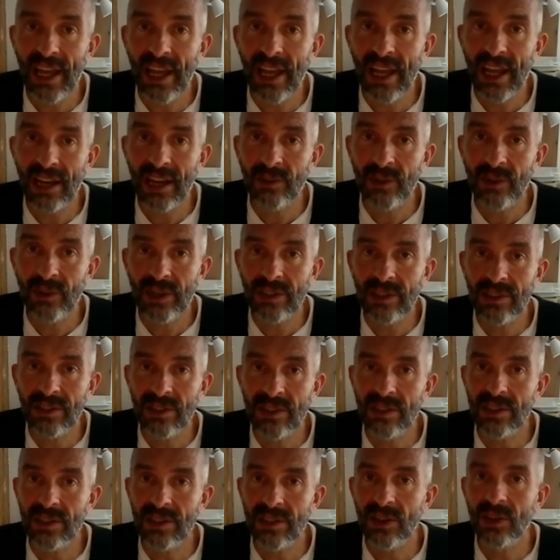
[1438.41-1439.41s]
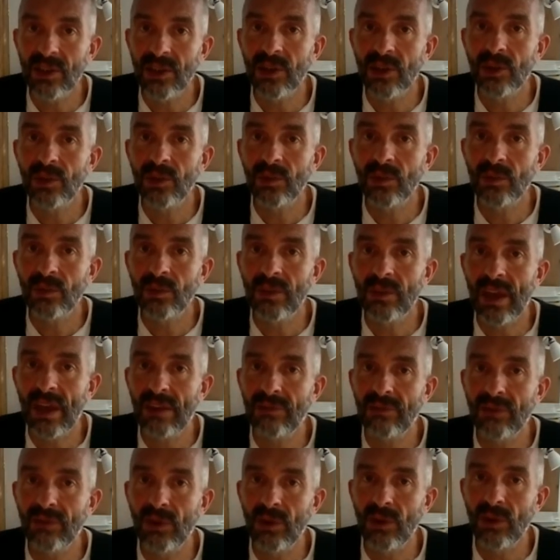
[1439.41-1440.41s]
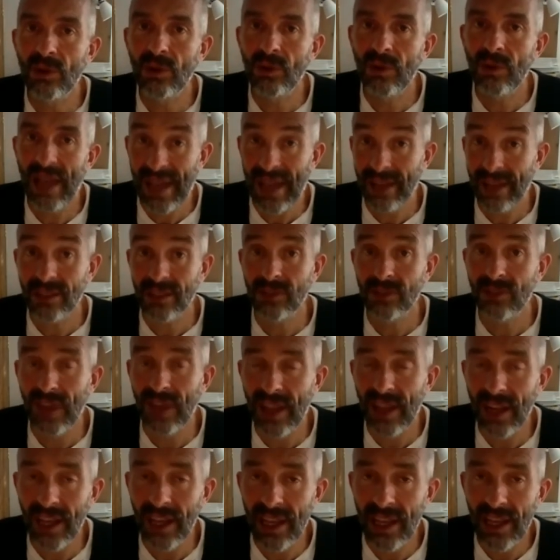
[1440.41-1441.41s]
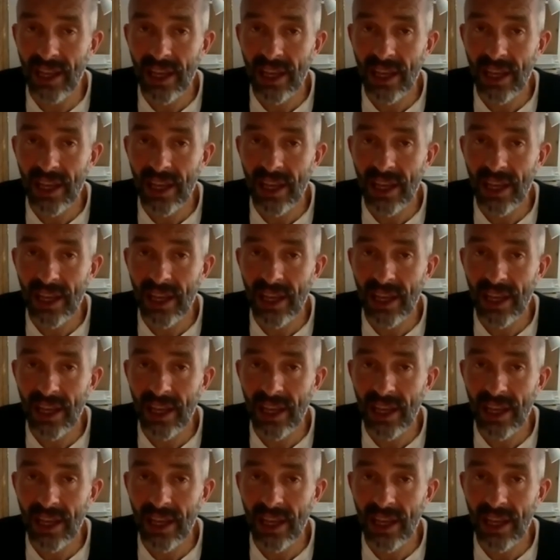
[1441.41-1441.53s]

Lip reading: and I wanted to therefore act fairly.